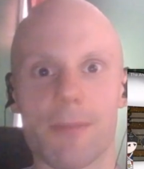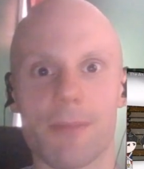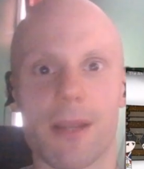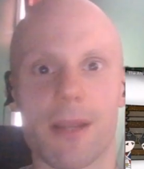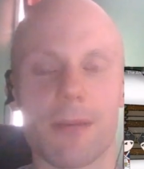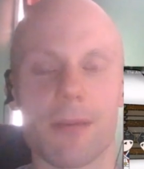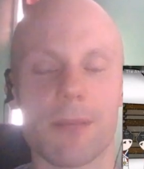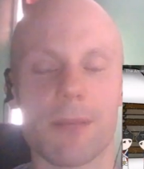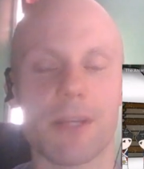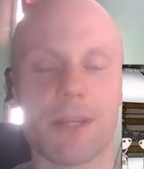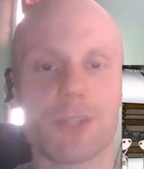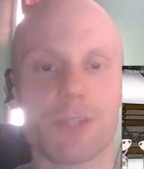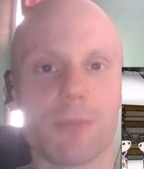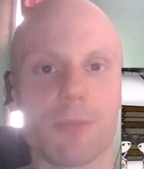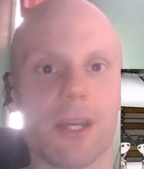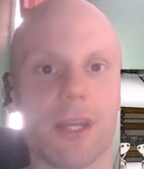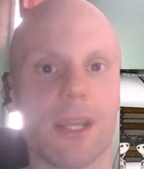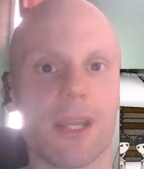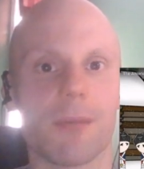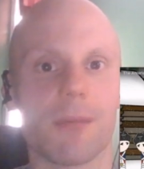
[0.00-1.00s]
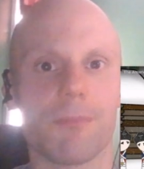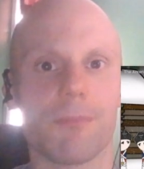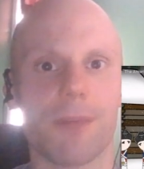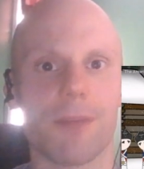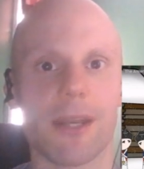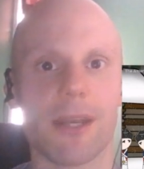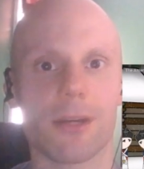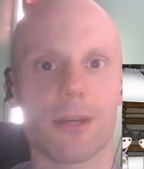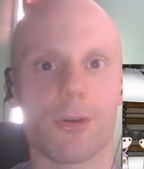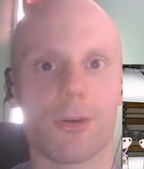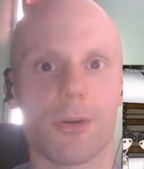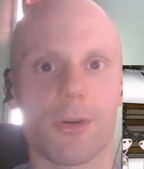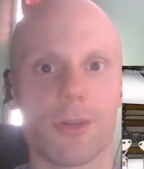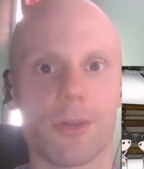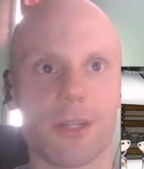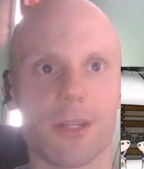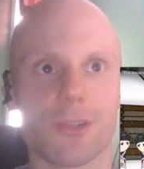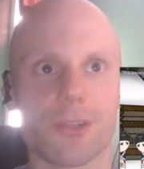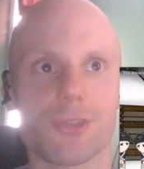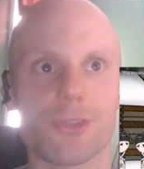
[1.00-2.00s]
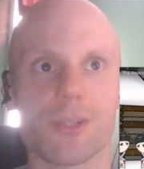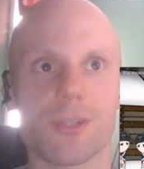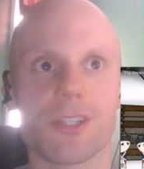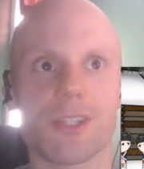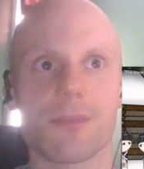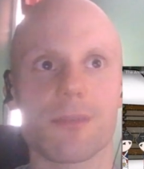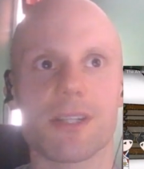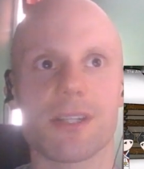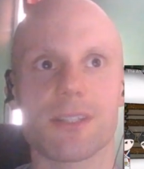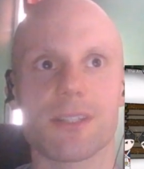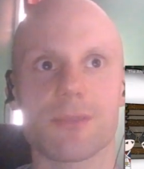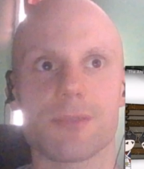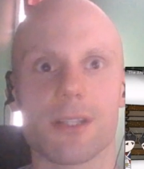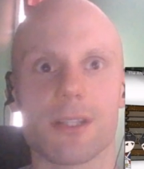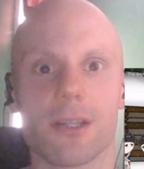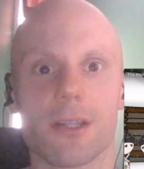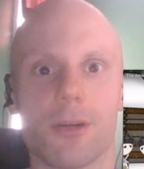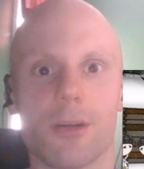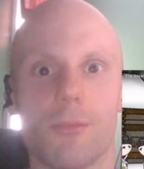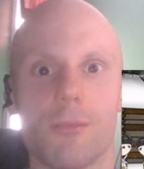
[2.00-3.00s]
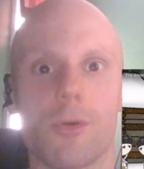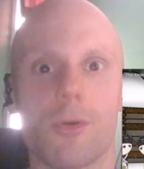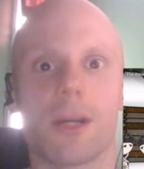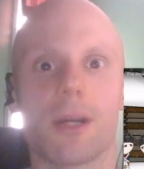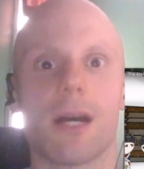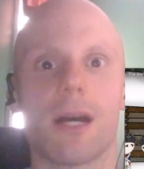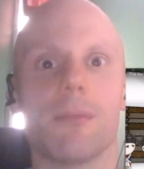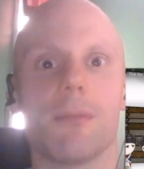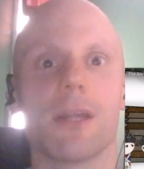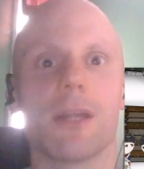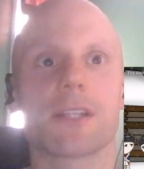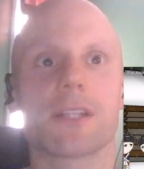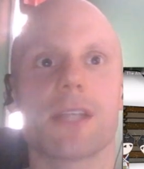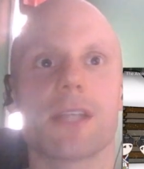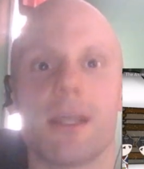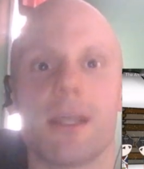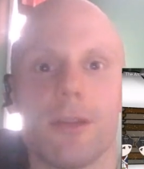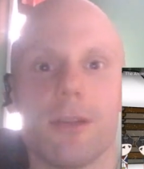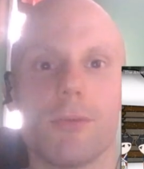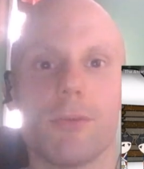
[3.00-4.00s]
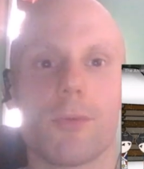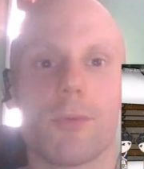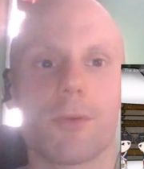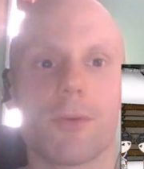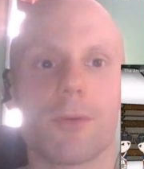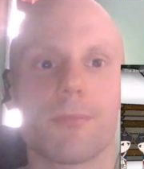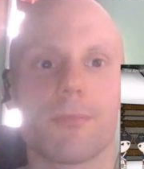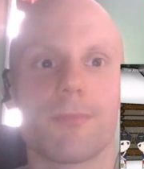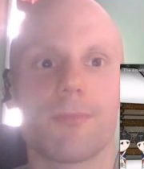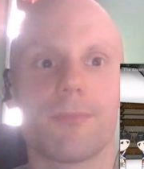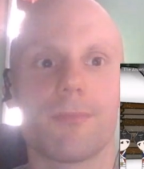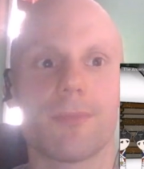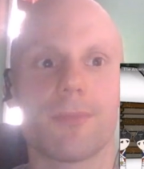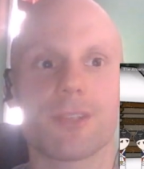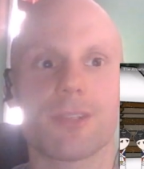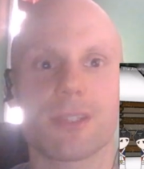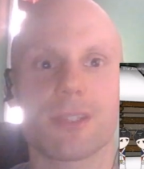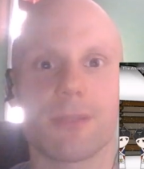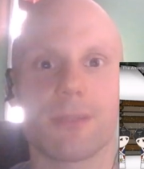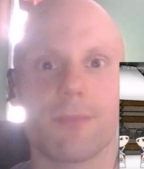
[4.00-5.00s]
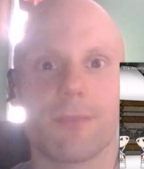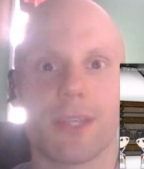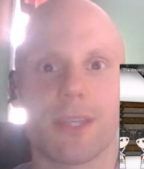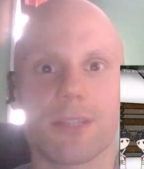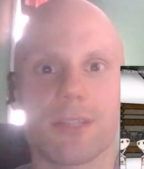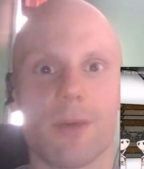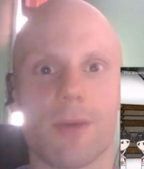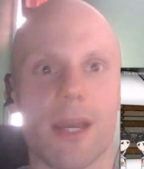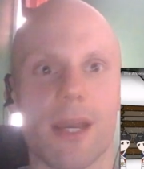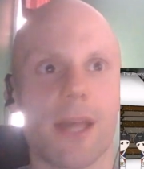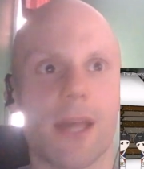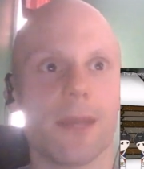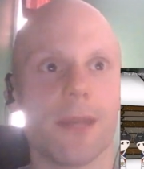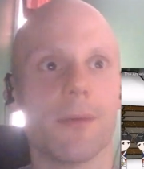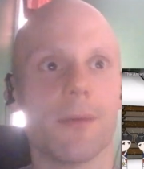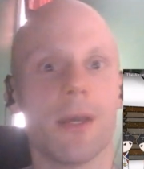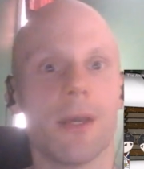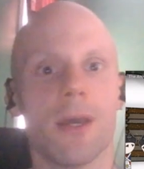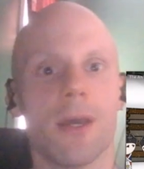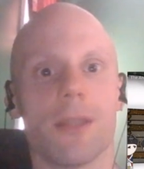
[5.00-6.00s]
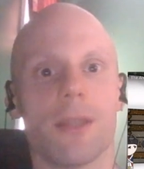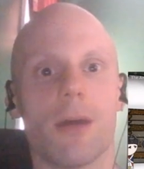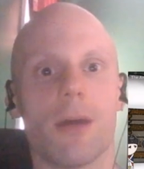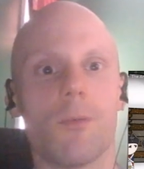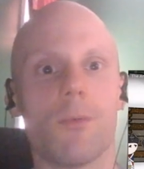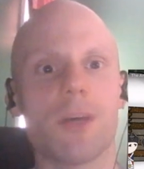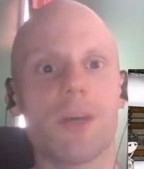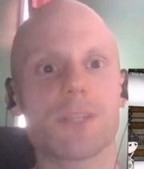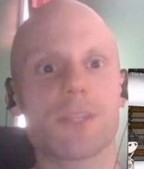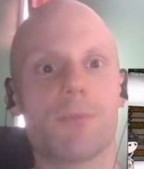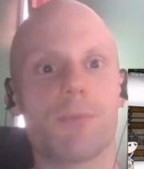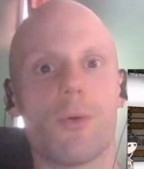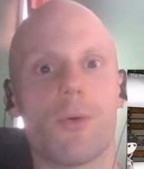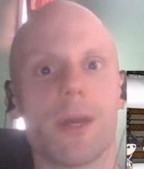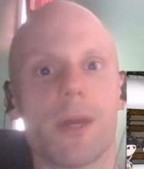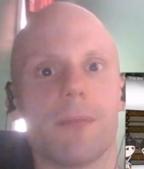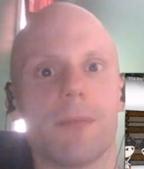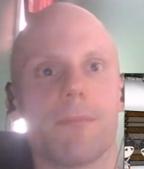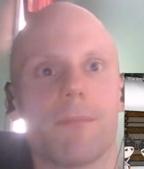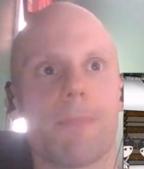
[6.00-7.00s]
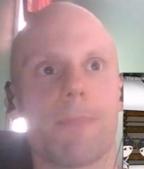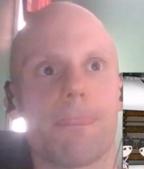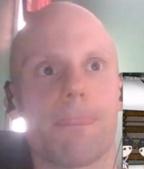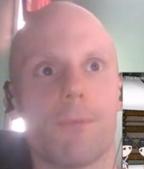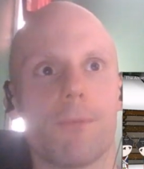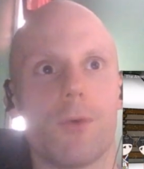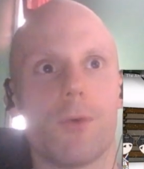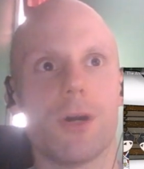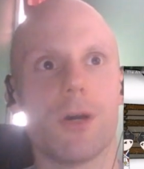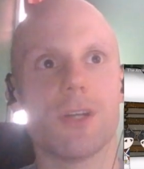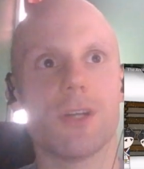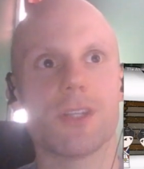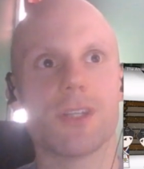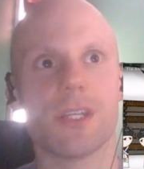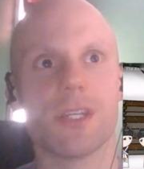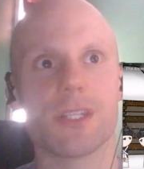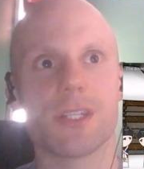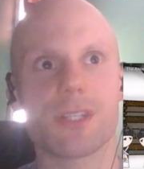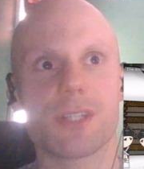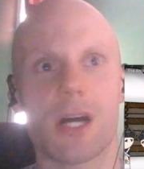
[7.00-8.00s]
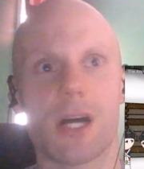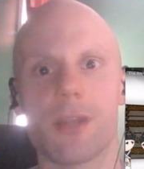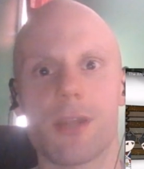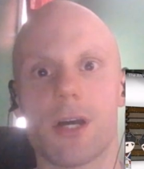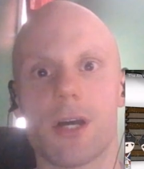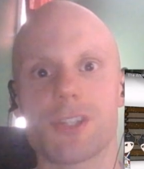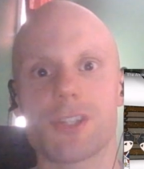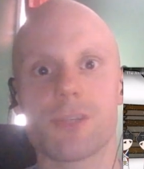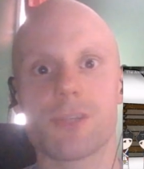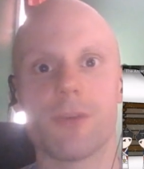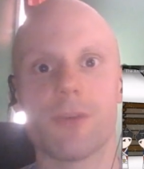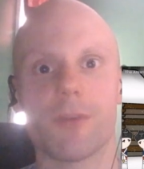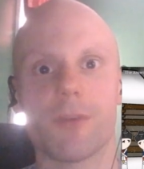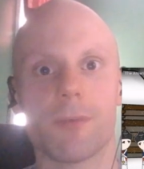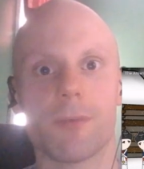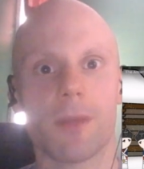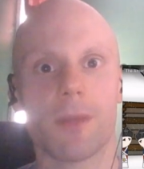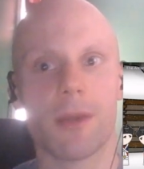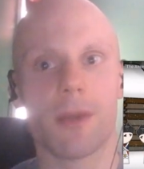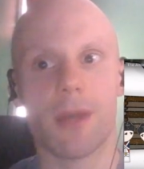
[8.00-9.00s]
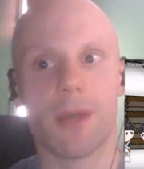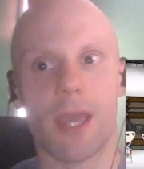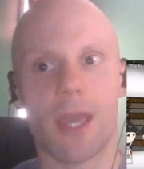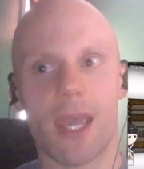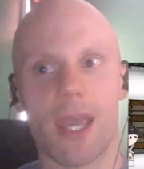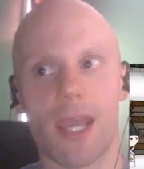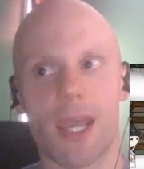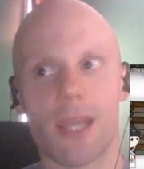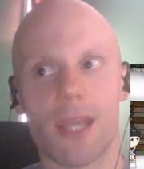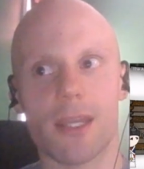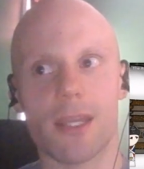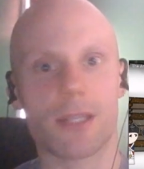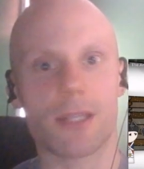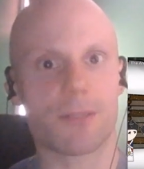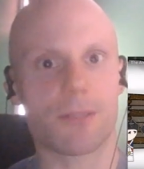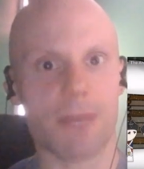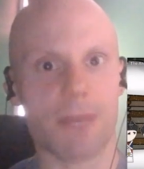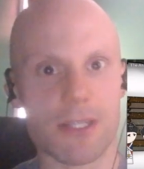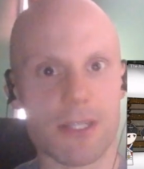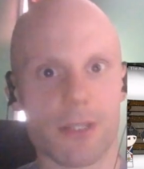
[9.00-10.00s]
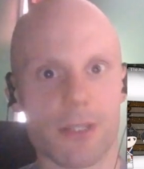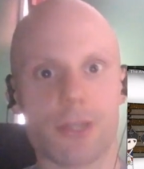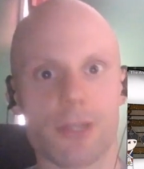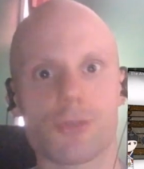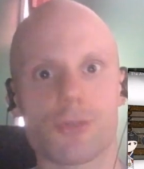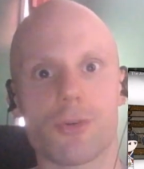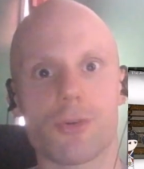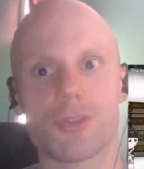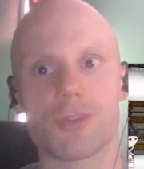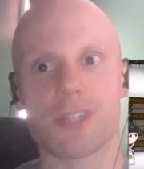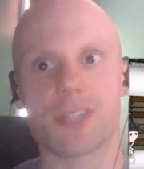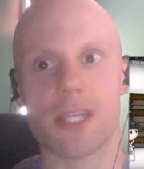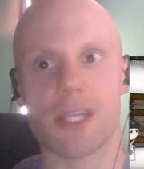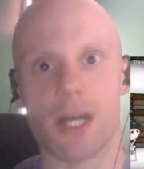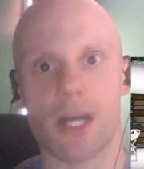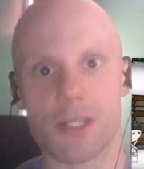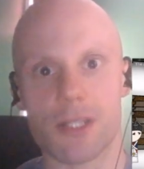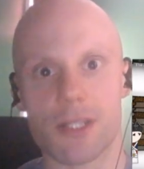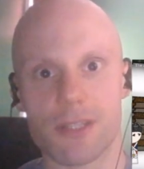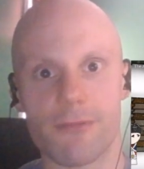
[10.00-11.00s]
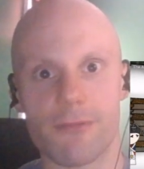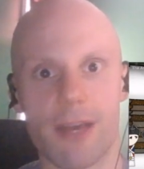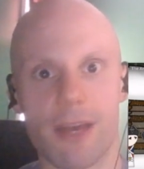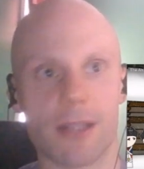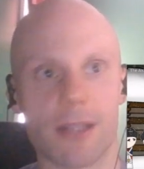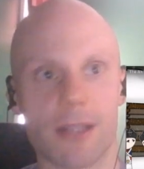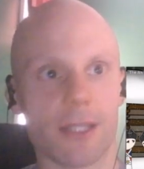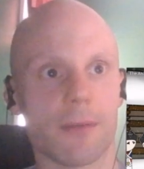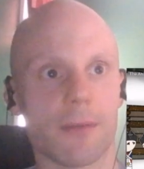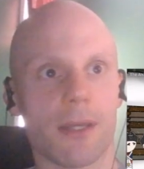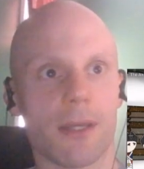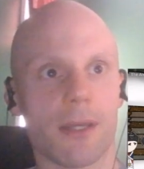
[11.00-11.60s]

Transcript: But I'm going to be explaining Benedict Arnold and his treason because it's a little more complex than that, a little more, just some things I want to add in. Now, West Point is on the Hudson River, and it basically controls the Hudson Valley.